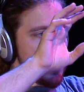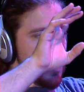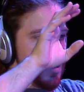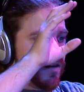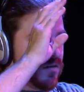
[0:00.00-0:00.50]

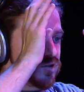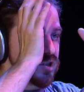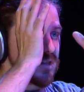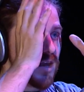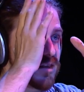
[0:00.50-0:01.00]
And there's
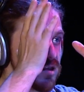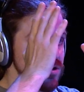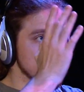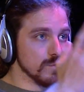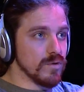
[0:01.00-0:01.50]
just like
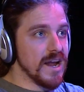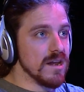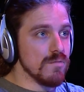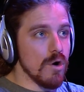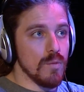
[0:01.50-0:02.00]
this
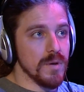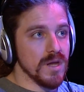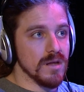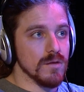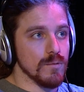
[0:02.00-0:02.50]
random
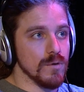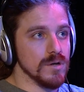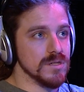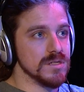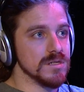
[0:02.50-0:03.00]
opening in the
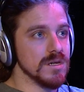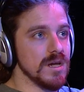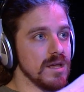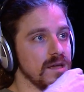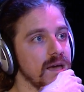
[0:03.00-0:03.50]
woods,
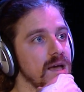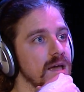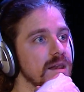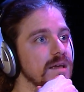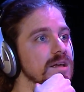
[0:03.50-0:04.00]

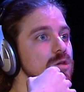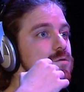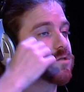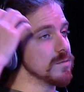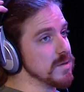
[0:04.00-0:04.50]
and it
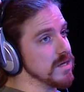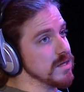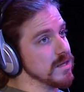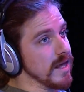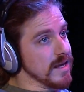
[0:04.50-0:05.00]
used to
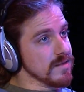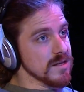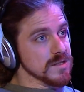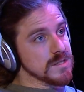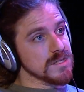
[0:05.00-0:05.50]
be like
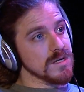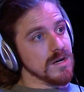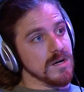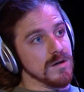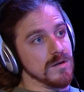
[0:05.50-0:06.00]
this
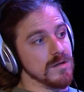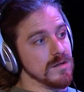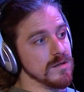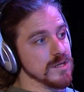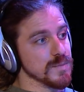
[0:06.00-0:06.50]

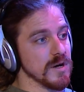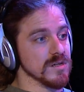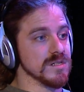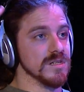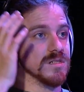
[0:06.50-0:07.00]
this
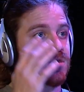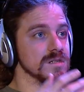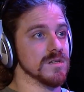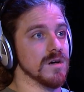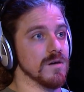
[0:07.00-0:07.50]
person's
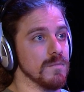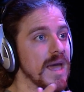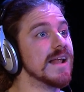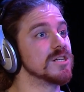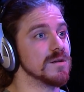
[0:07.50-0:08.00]

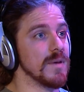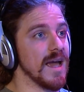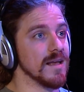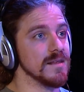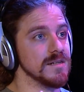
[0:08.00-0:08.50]
mansion
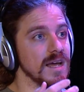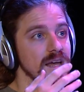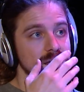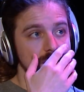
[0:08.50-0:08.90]
back in the day.